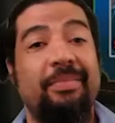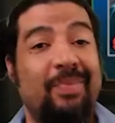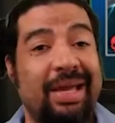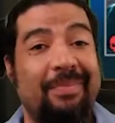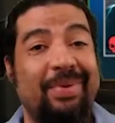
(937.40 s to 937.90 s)
to
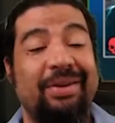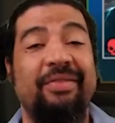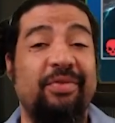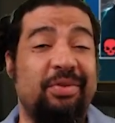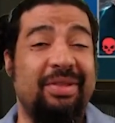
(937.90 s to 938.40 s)
make a bigger
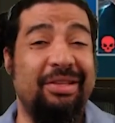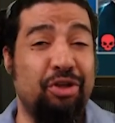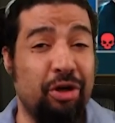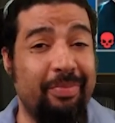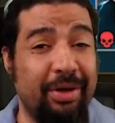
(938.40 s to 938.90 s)
difference with the
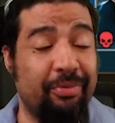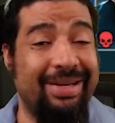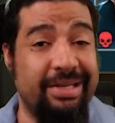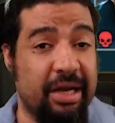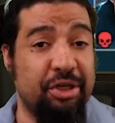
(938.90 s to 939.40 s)
turn meter
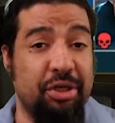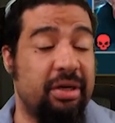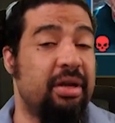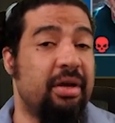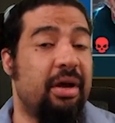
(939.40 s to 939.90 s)
reduction.